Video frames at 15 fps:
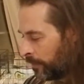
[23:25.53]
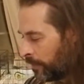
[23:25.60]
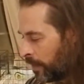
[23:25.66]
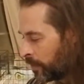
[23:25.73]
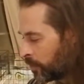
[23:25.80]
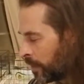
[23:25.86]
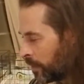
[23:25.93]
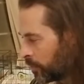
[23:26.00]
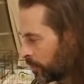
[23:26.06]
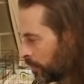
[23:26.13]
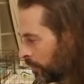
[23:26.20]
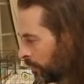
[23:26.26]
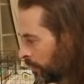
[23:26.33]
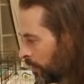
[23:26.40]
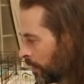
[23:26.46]
Very strange.
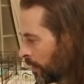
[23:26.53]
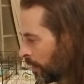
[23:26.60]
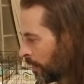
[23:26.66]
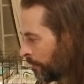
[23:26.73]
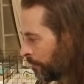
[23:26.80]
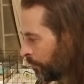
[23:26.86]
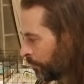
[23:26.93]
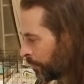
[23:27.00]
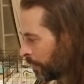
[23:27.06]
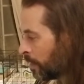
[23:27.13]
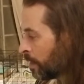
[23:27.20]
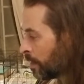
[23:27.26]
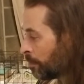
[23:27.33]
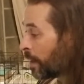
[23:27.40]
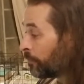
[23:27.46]

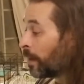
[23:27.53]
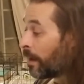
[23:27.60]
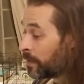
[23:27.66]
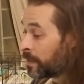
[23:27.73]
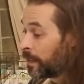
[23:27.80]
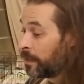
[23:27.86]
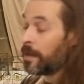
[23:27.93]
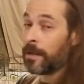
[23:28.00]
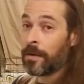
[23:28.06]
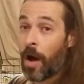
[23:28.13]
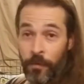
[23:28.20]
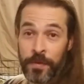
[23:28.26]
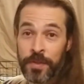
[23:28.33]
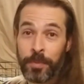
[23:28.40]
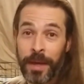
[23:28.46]
But if you haven't seen
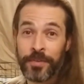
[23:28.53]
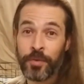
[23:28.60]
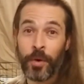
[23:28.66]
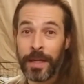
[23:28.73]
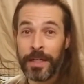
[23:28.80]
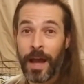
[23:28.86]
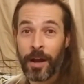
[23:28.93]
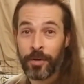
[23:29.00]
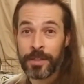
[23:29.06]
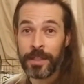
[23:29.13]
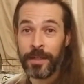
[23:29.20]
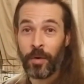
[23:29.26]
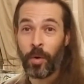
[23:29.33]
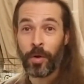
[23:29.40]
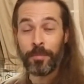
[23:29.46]
Office Space or
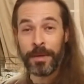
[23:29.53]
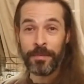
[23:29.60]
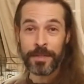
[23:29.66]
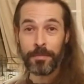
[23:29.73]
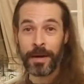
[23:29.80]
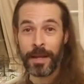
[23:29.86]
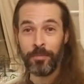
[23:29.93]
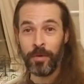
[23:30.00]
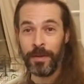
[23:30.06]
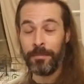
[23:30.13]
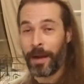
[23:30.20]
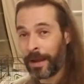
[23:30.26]
Idiocracy or the Beavis and Butthead movie,